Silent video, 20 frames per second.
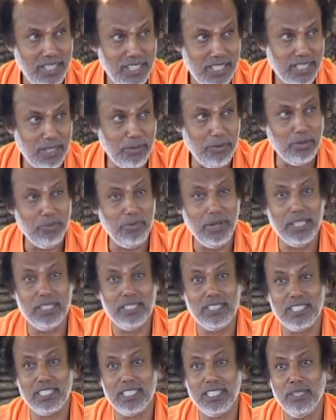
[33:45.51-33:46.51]
Sabad
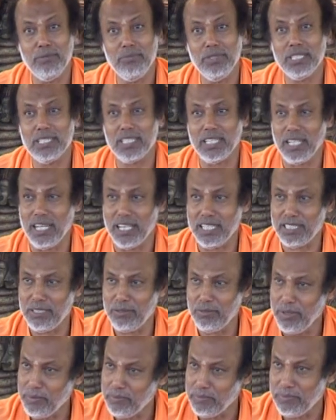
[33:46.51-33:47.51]
father's name is
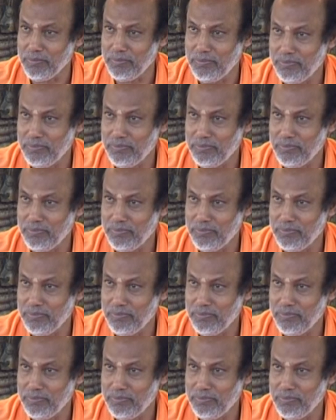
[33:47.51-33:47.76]
Sadashivam.